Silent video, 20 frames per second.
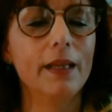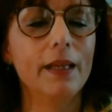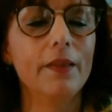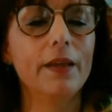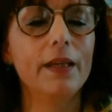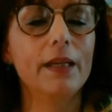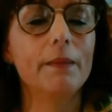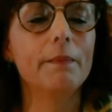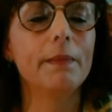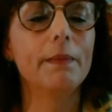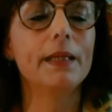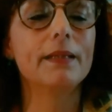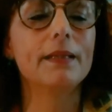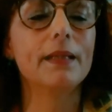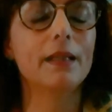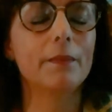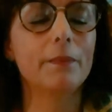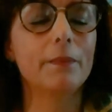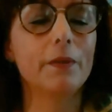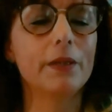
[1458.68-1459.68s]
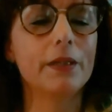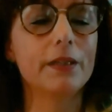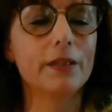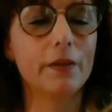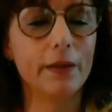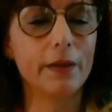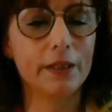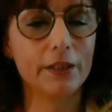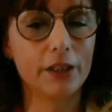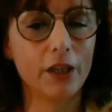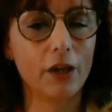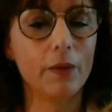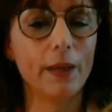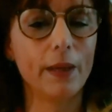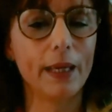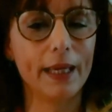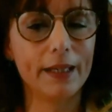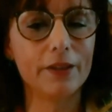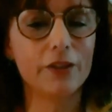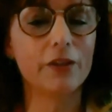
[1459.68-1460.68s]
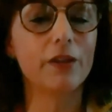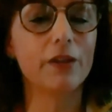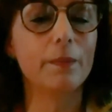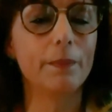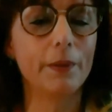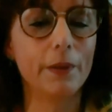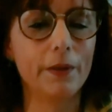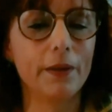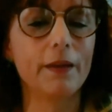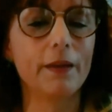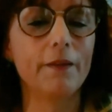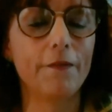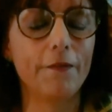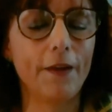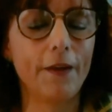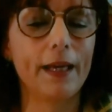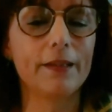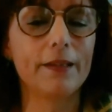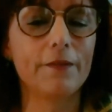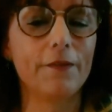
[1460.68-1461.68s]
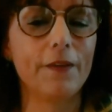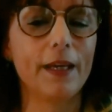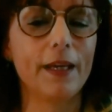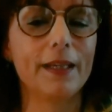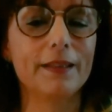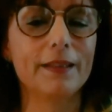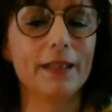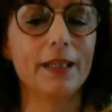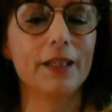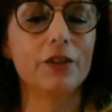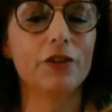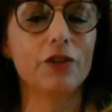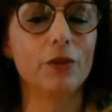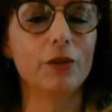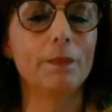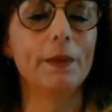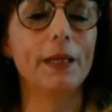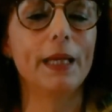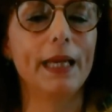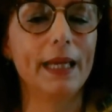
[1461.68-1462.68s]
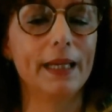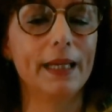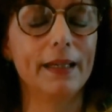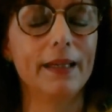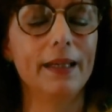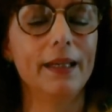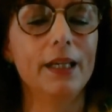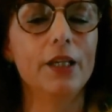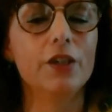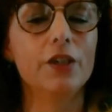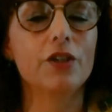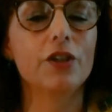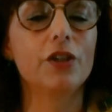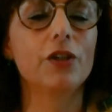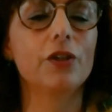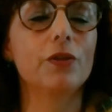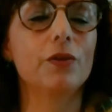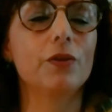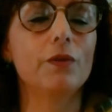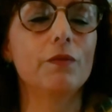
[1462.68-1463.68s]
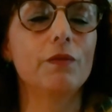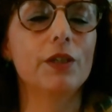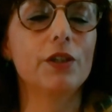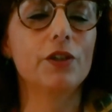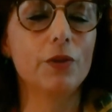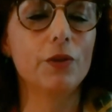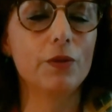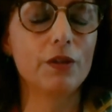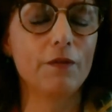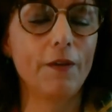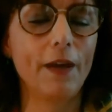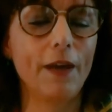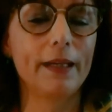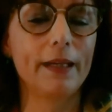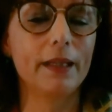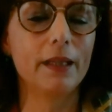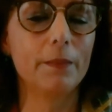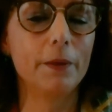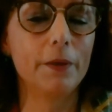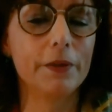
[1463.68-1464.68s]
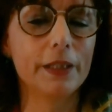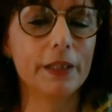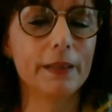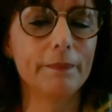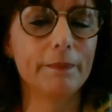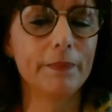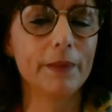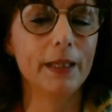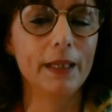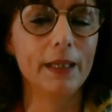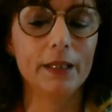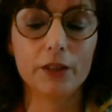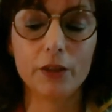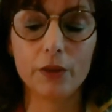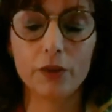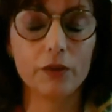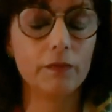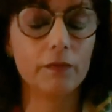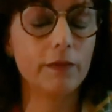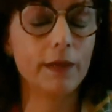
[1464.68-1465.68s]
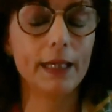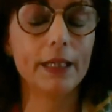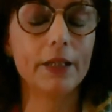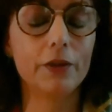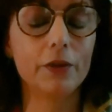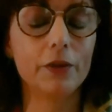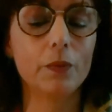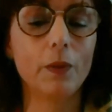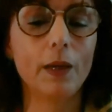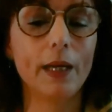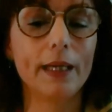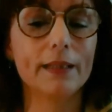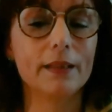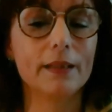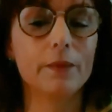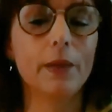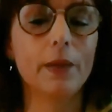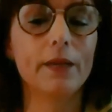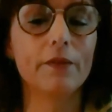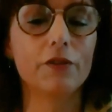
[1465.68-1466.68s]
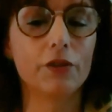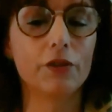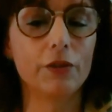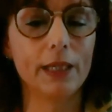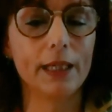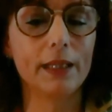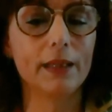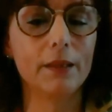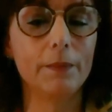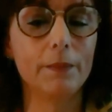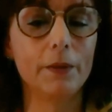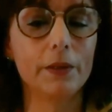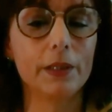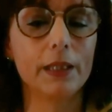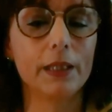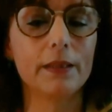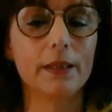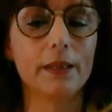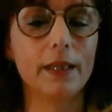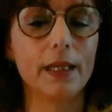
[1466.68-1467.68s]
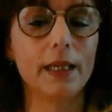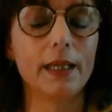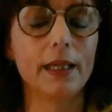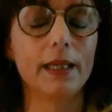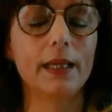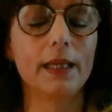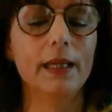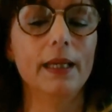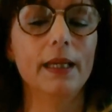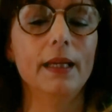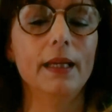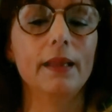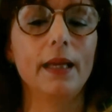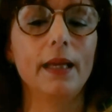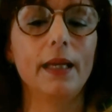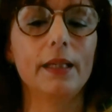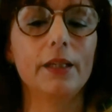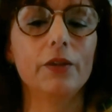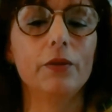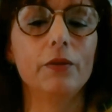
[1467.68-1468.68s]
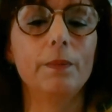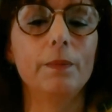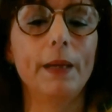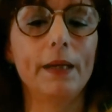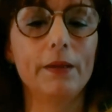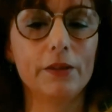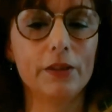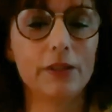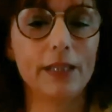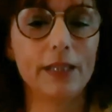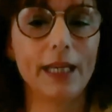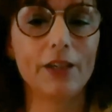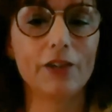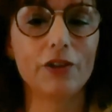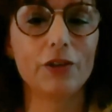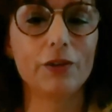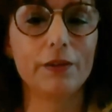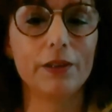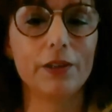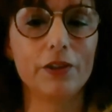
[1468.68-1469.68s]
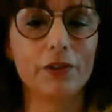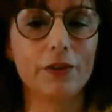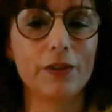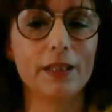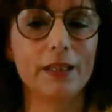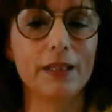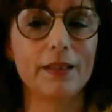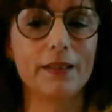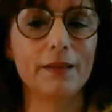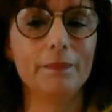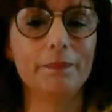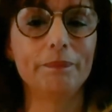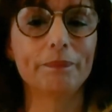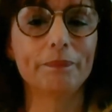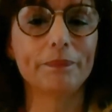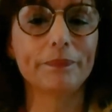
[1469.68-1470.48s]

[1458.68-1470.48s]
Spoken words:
then it means that the body's going to go into the burning fat phase that it should be in to reduce fat in the body. So it's a really good way. It's a way of tricking the body into thinking that you're about to take sugar into your system,